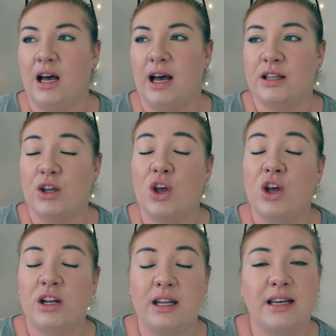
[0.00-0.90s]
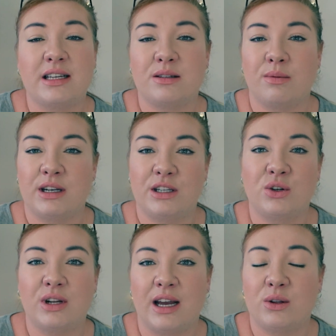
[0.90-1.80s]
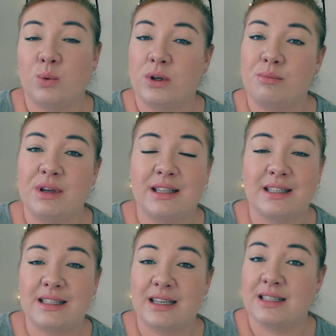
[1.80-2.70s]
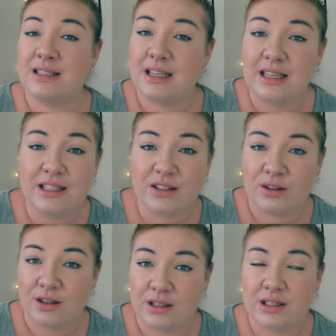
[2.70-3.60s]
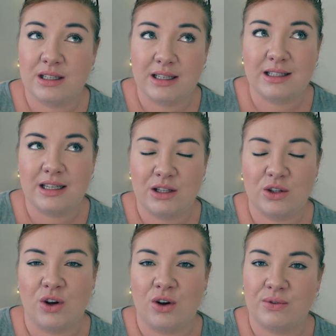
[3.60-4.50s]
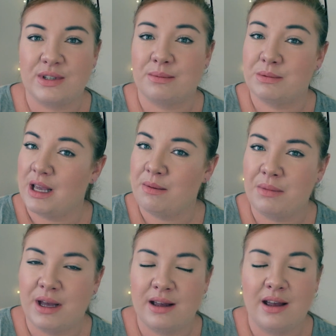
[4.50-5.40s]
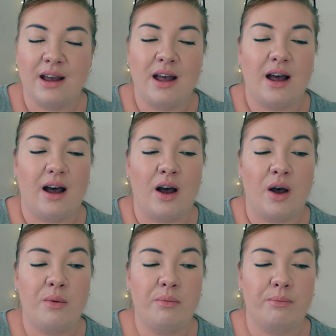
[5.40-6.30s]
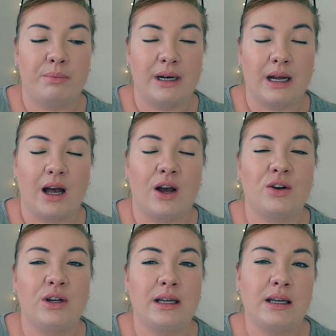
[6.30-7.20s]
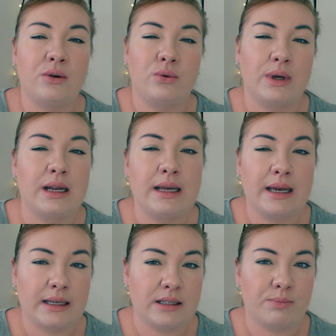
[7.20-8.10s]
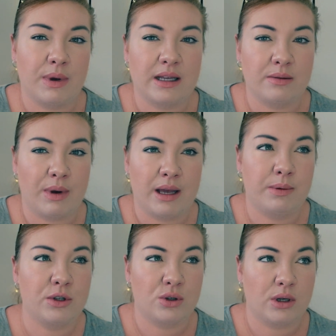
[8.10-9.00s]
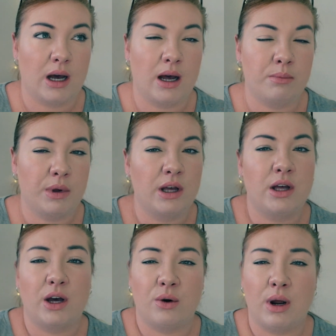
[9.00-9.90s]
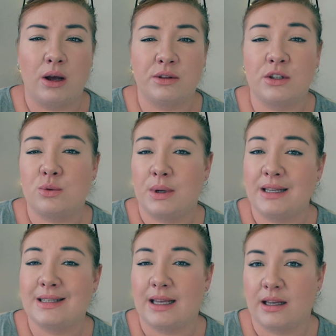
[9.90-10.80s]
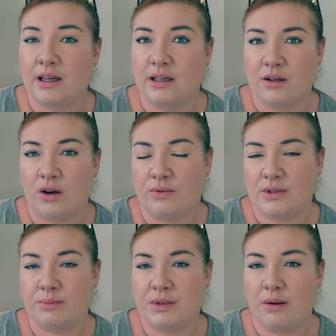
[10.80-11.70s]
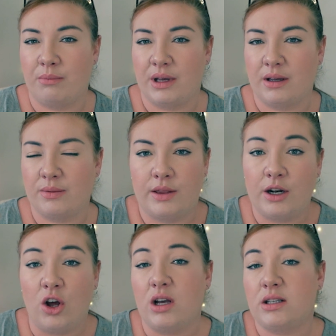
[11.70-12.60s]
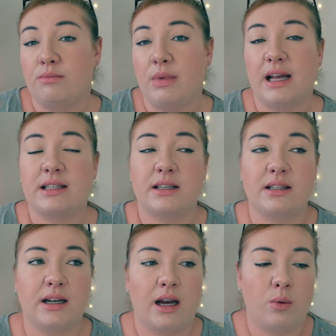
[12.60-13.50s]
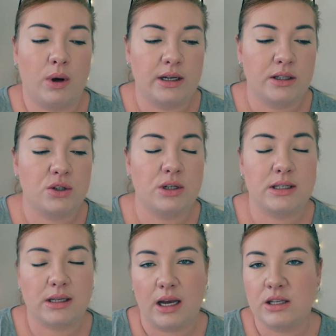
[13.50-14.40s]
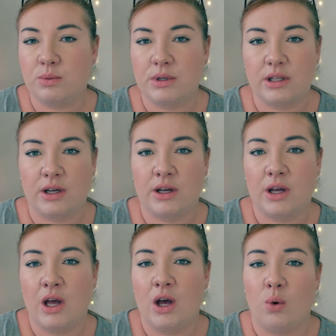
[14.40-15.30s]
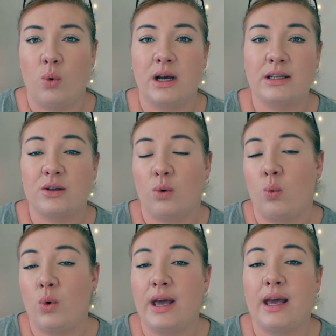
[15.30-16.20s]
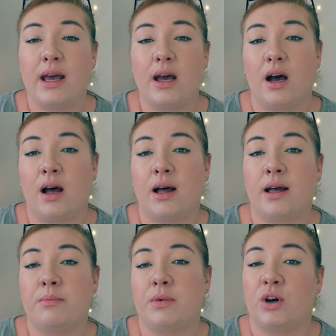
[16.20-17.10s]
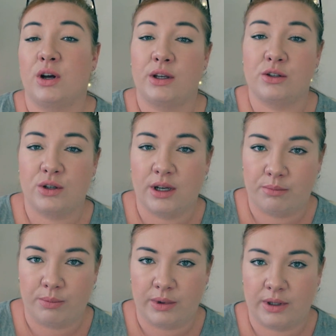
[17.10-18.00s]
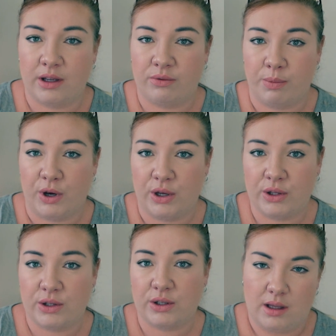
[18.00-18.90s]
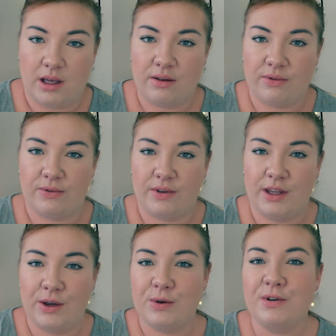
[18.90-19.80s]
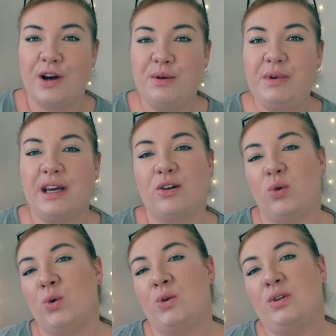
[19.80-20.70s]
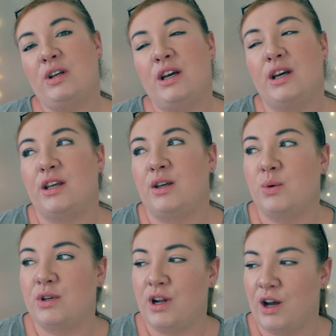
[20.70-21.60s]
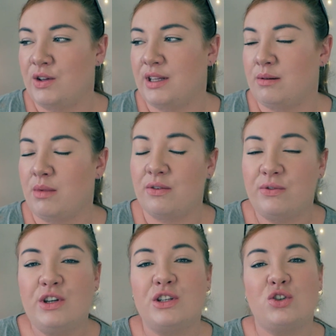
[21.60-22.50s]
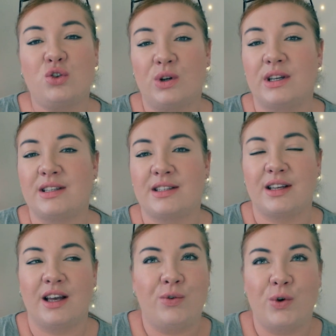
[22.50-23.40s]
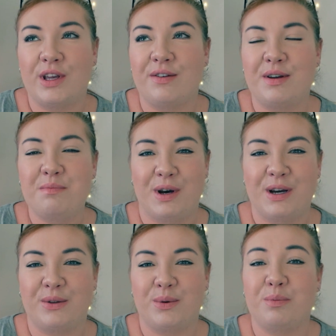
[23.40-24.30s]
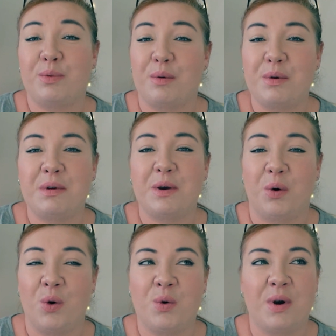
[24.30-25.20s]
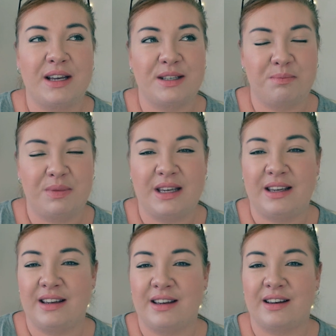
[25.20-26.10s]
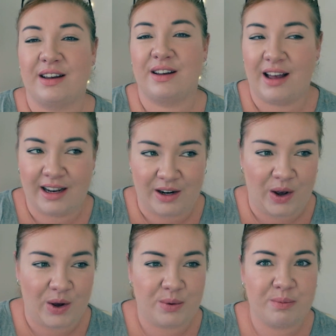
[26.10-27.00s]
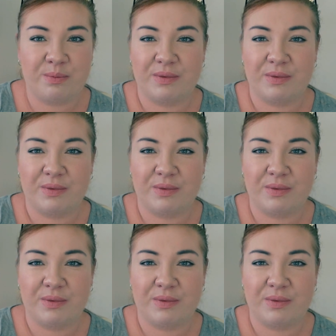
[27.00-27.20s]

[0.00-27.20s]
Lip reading: at earliest, my due date will be the 16th of September, but I only really expect baby to come around the 22nd of September. The last matter that I wanted to discuss with her was where I'm going to give birth. If you know me at all, you would know that my first choice for giving birth will probably always be at home,